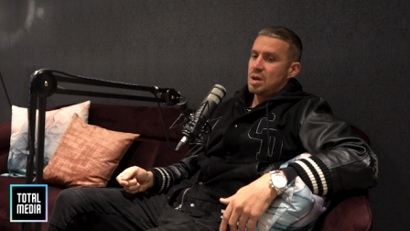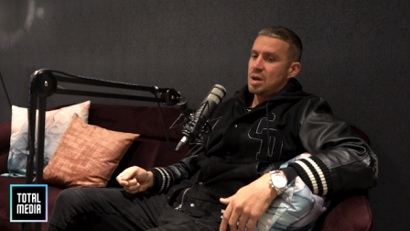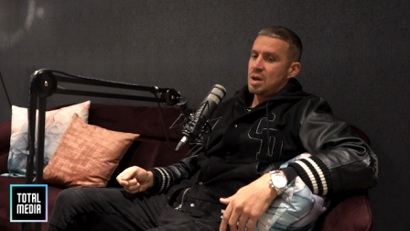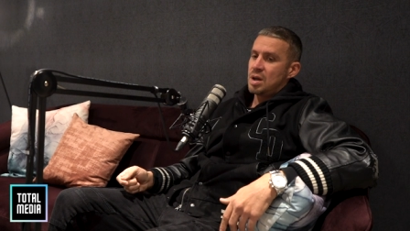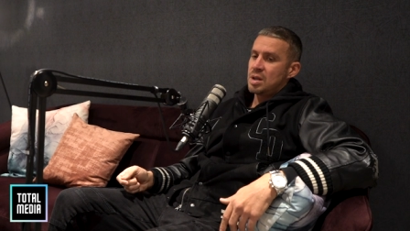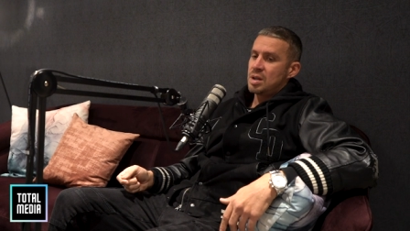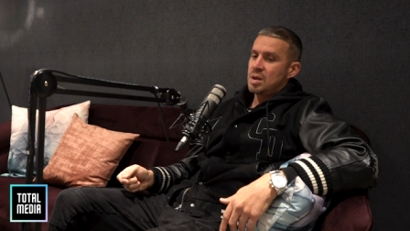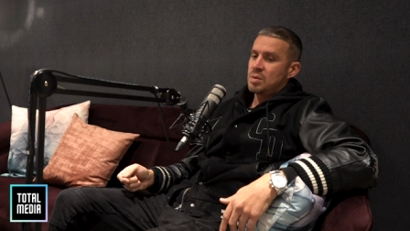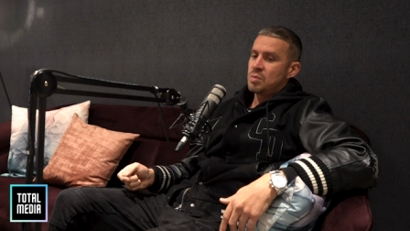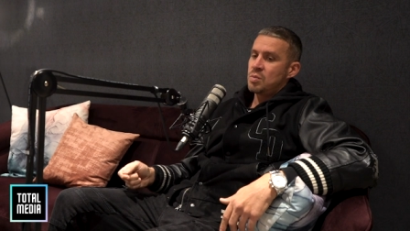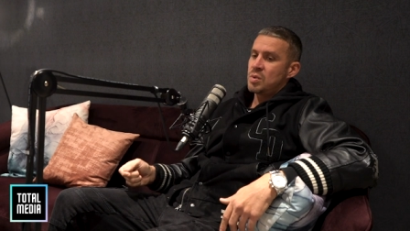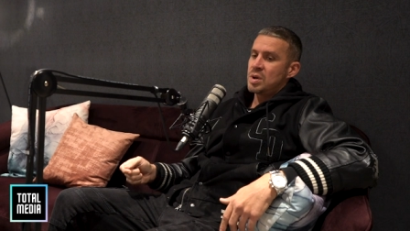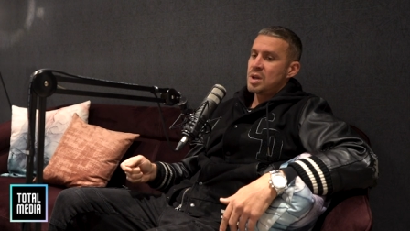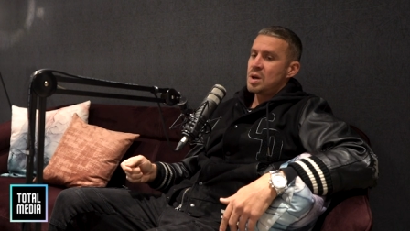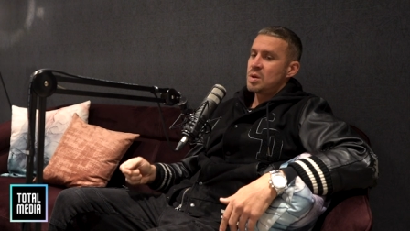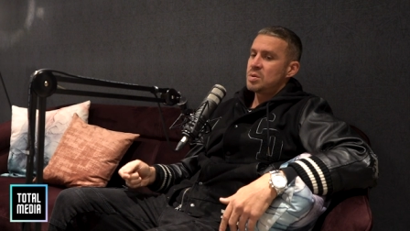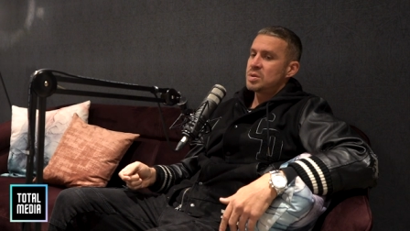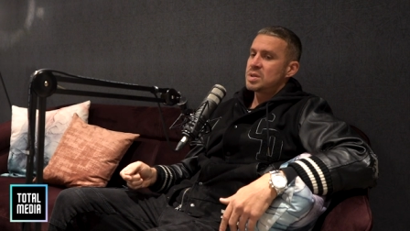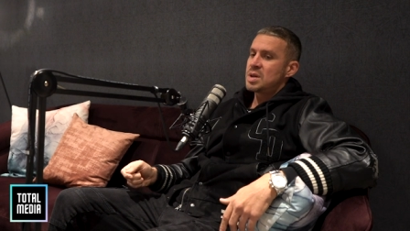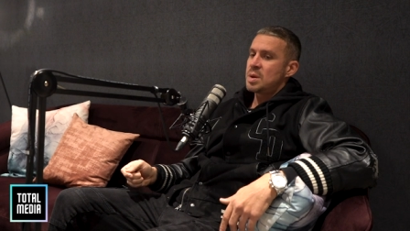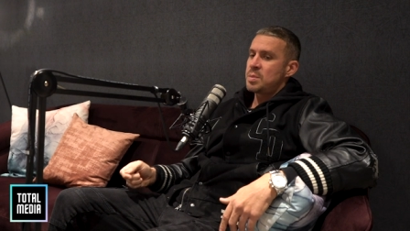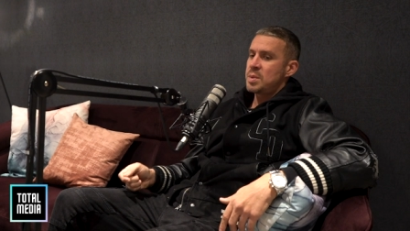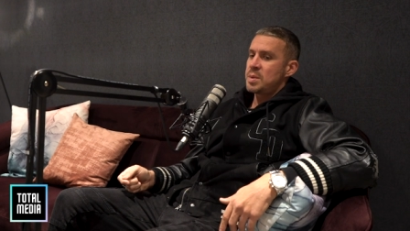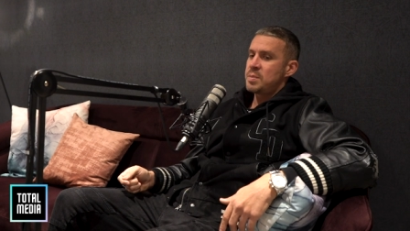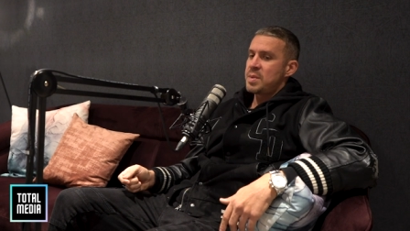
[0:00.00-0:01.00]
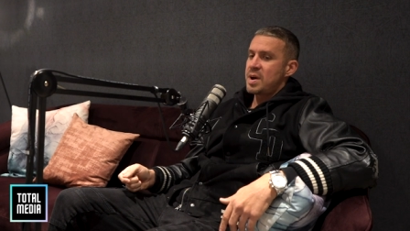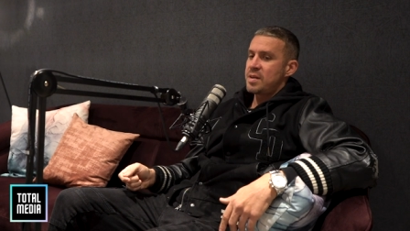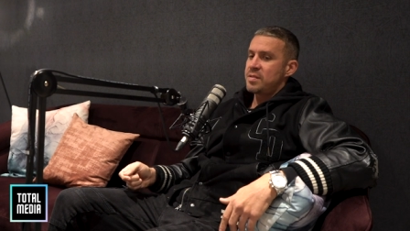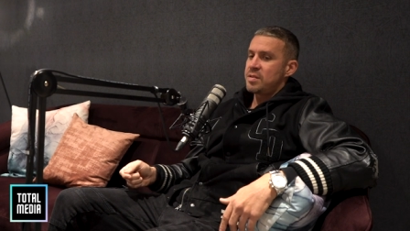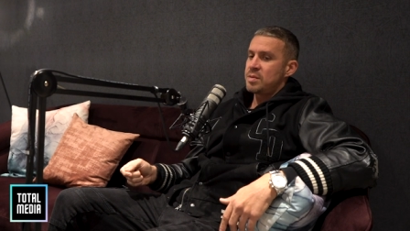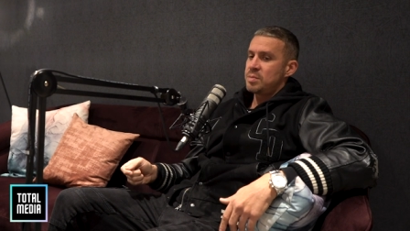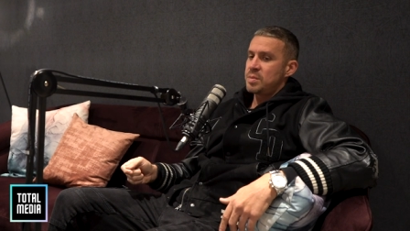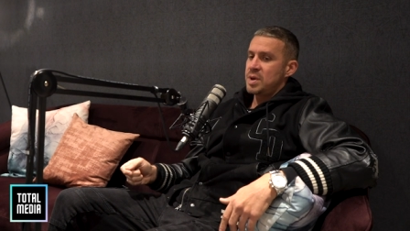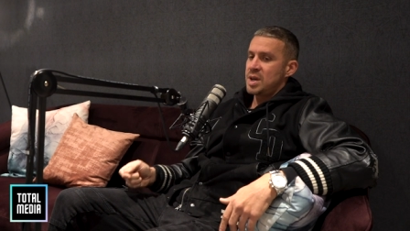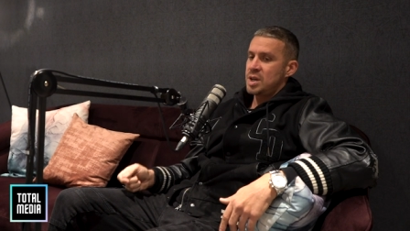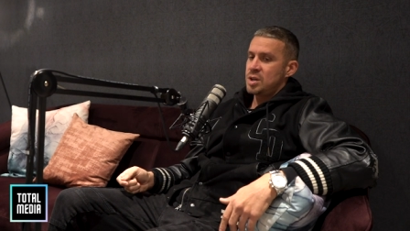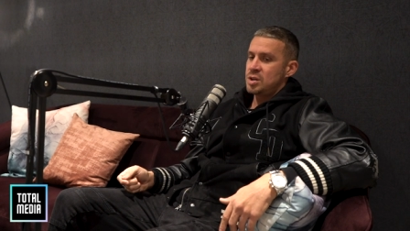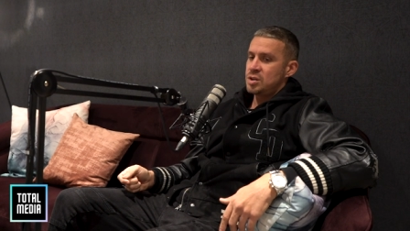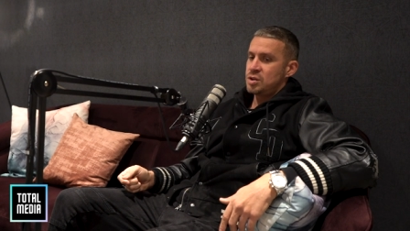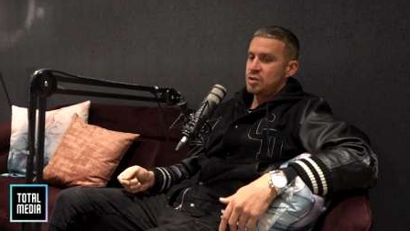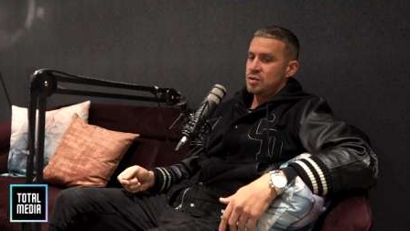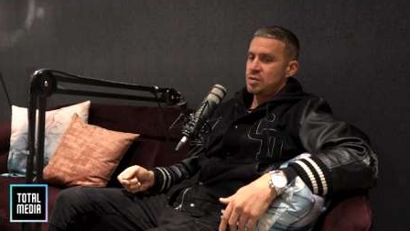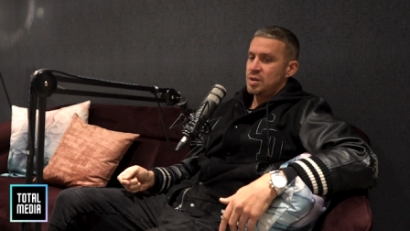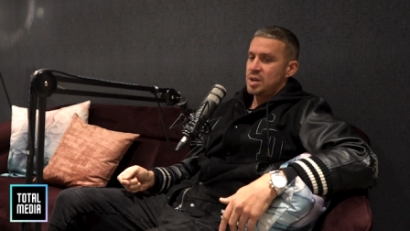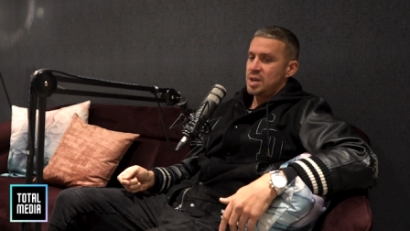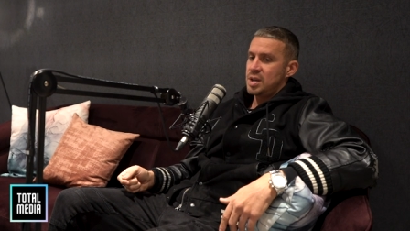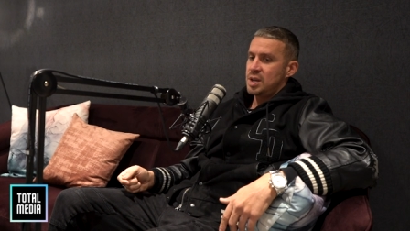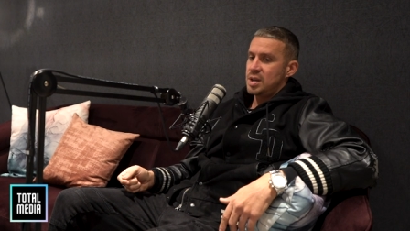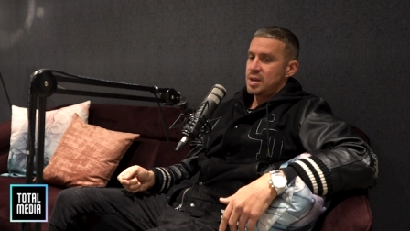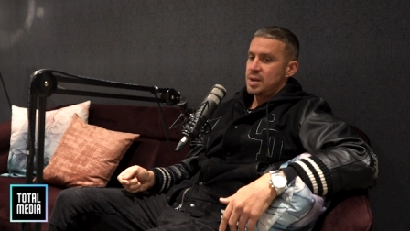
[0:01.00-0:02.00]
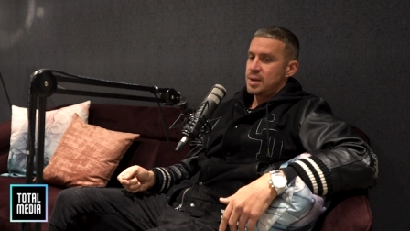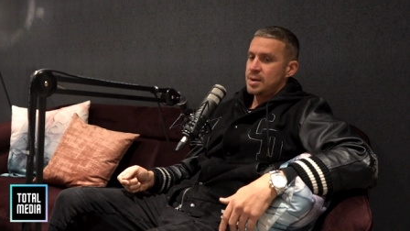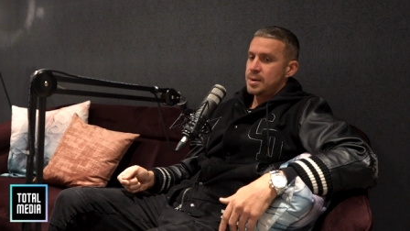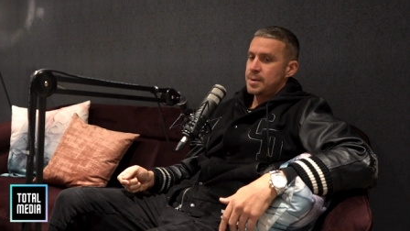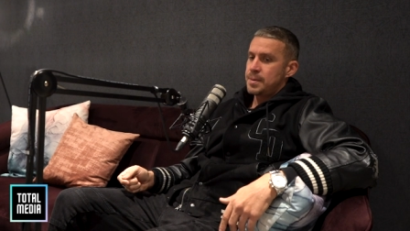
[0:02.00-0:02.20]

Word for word: and then when I was coming back from injury,